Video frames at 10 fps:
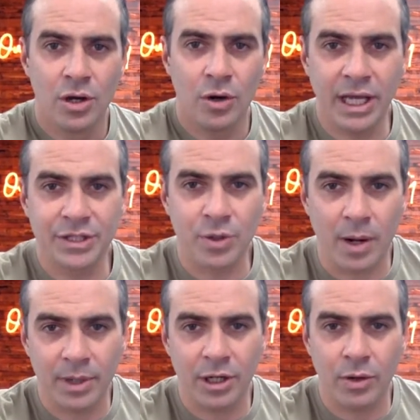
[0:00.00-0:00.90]
Okay, so I'm
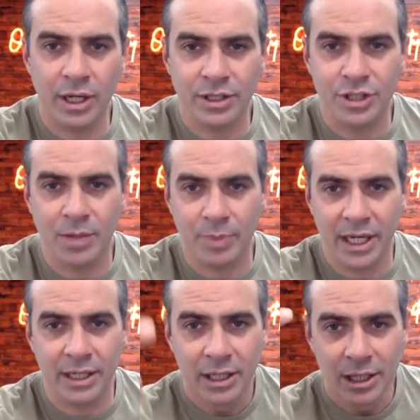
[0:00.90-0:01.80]
going to go ahead and jump
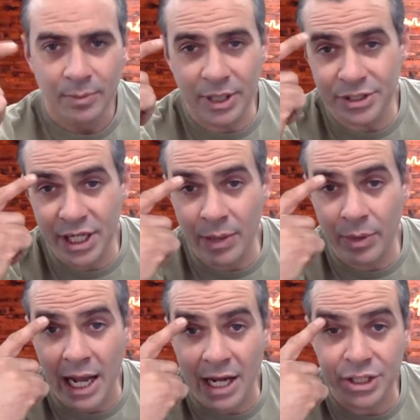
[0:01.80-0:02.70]
in because today
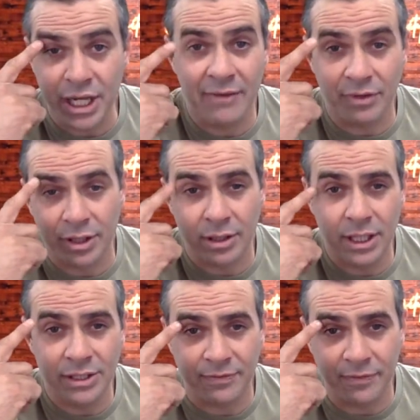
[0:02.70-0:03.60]
we actually have
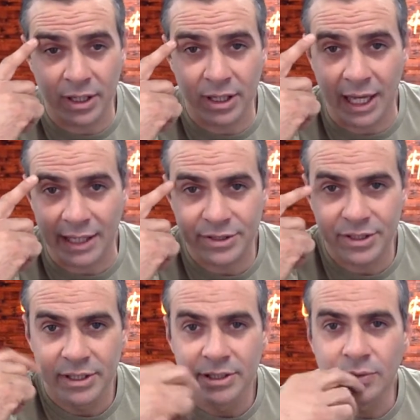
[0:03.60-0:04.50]
it's a fun class.
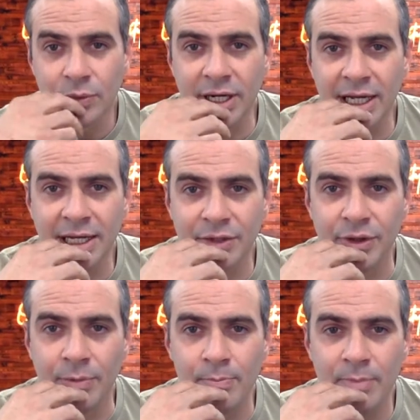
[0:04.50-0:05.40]
We're going to handle
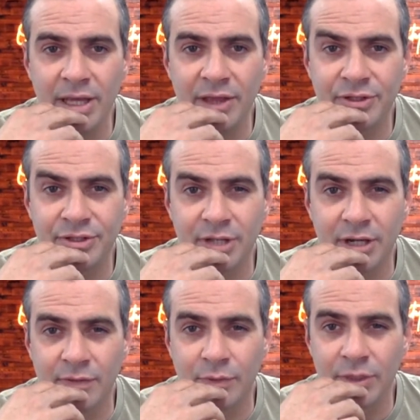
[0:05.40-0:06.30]
the myths
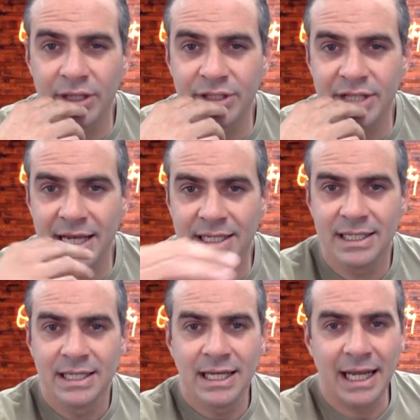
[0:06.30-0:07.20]
of real estate
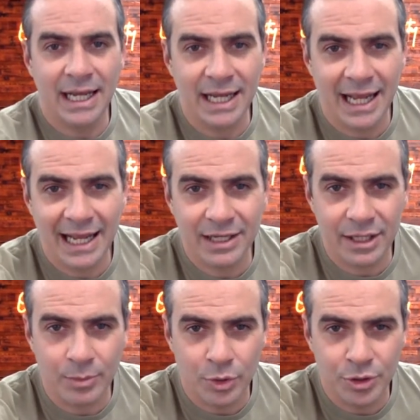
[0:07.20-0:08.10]
and
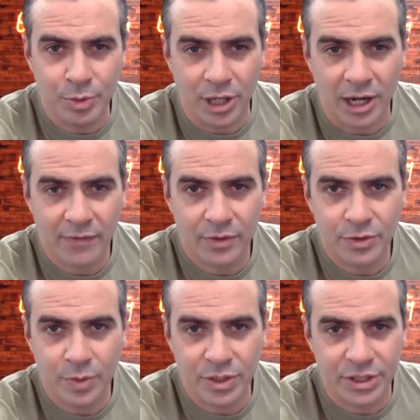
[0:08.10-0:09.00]
handling multiple offers,
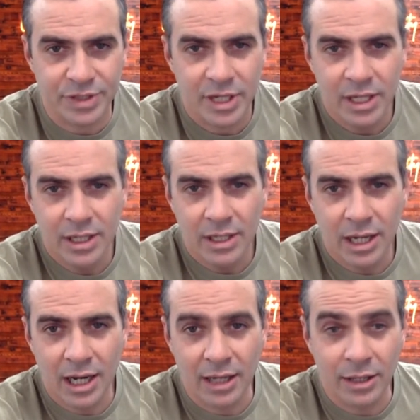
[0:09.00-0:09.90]
which is,
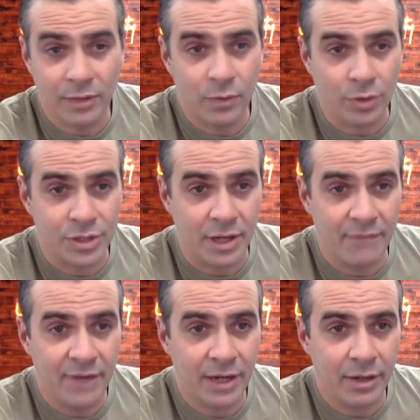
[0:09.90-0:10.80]
of course, a
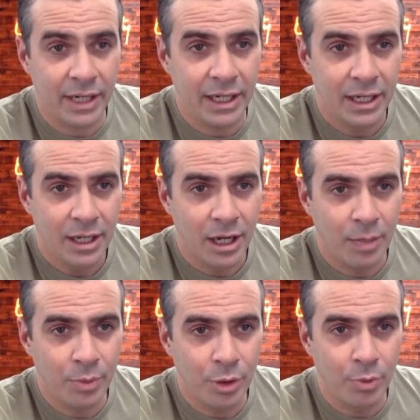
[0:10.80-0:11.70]
very
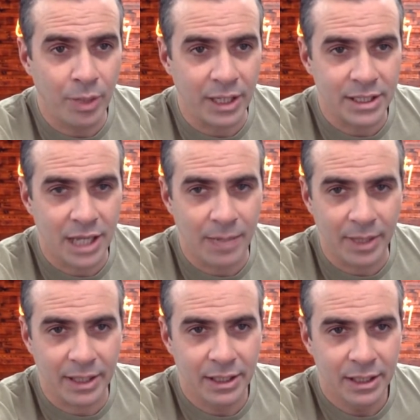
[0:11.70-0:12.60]
appropriate
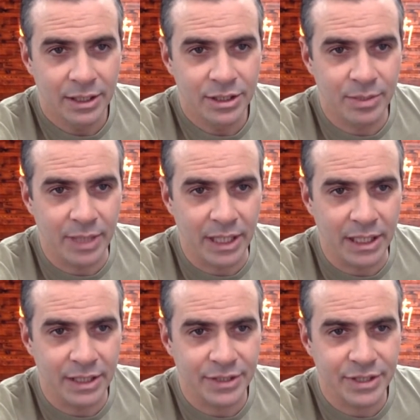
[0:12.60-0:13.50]
topic to be
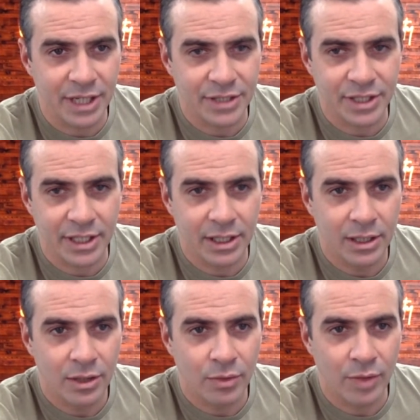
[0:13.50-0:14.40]
discussing
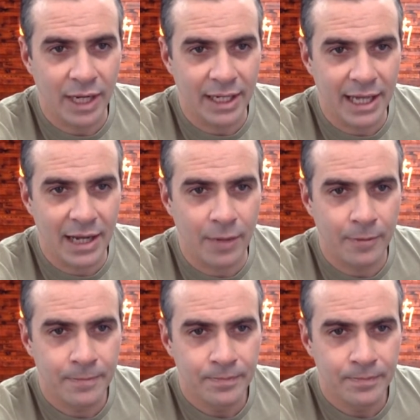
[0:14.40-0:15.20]
right now.